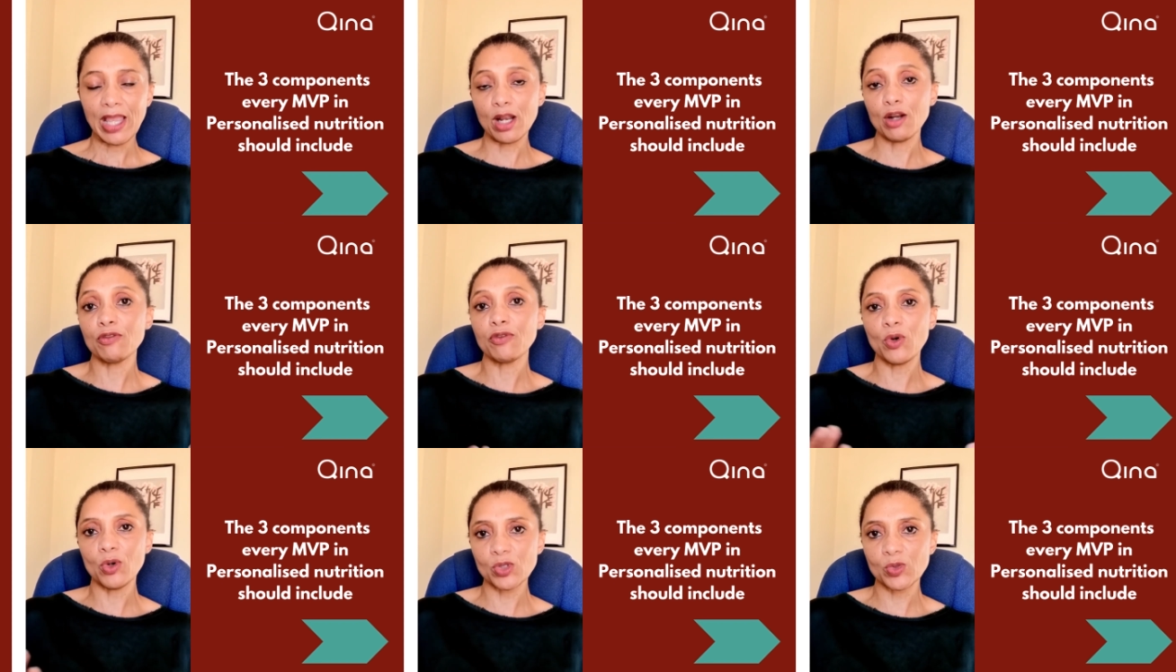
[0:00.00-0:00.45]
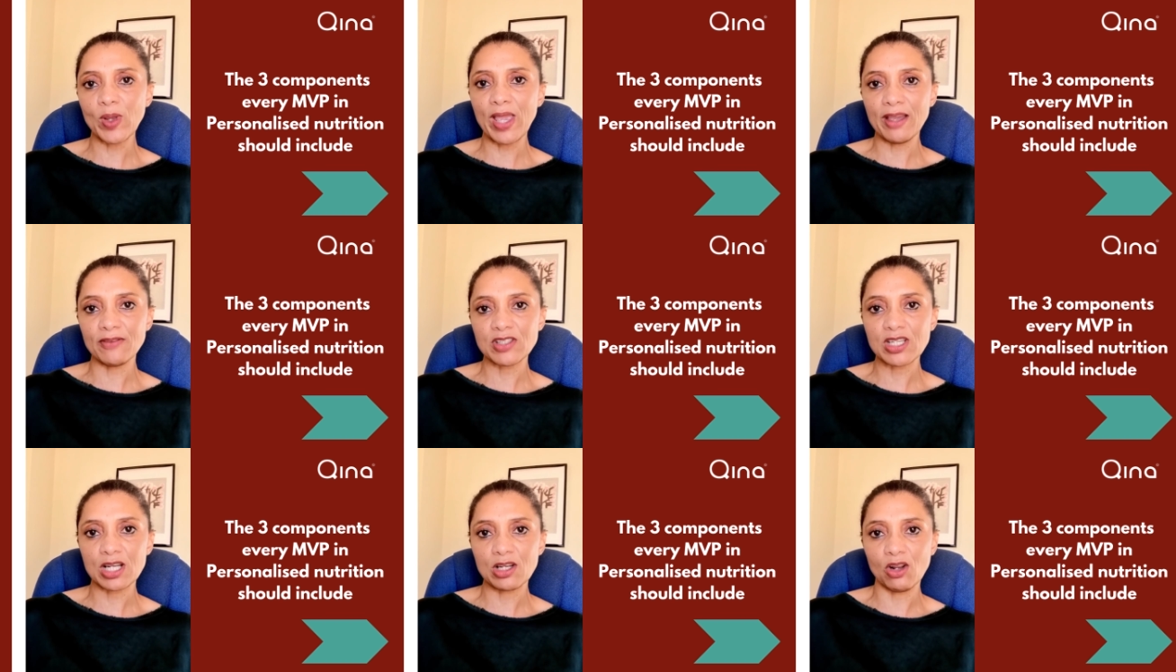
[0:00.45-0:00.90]
And of course, we
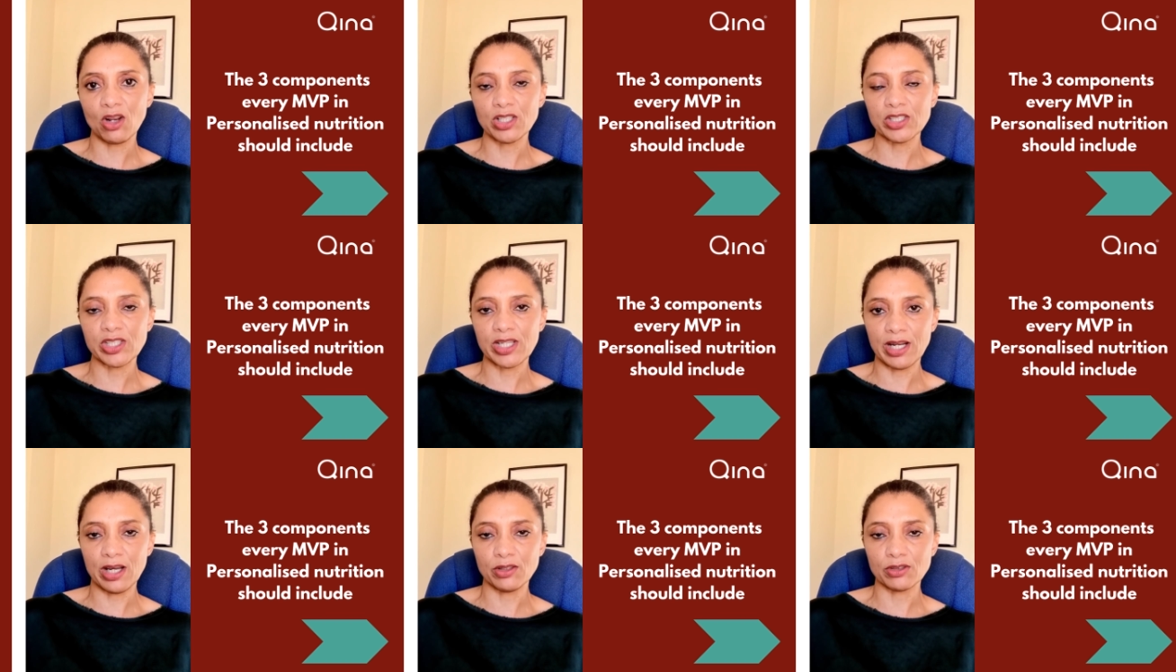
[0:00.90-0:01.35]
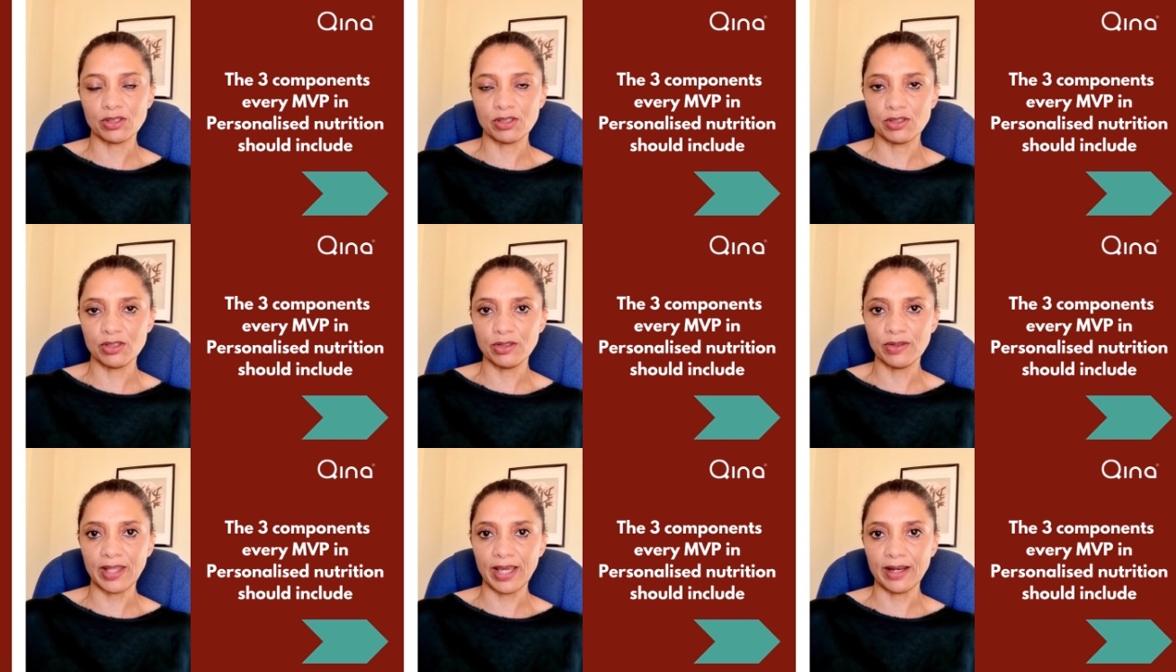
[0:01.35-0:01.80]
have technology now to
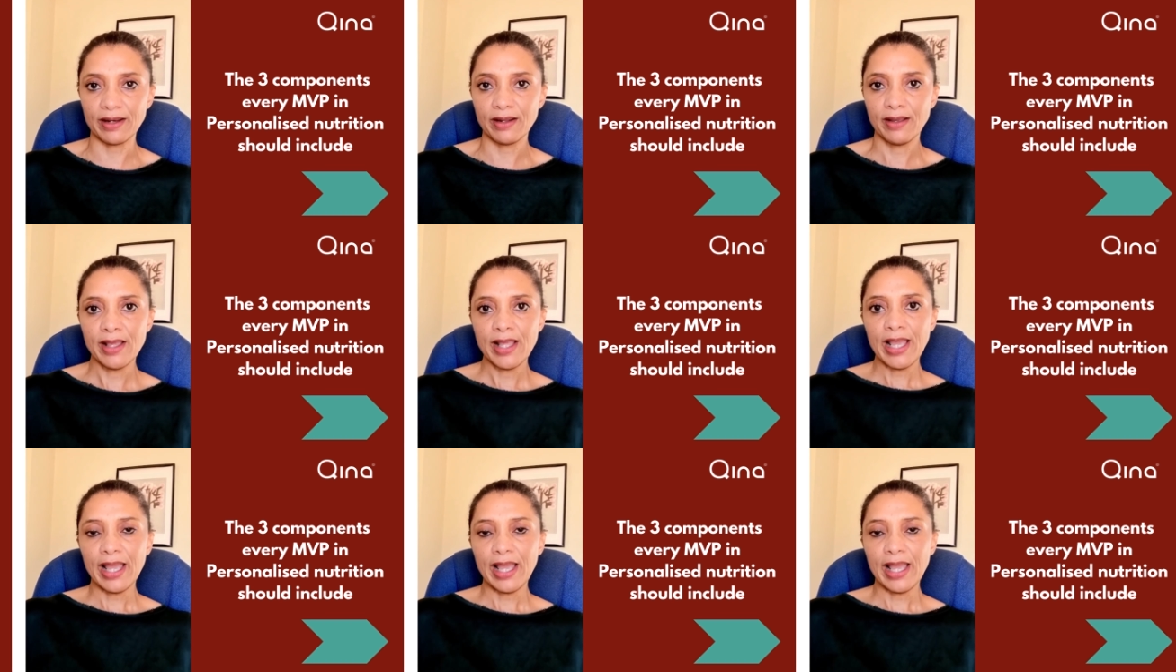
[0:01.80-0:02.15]
do that.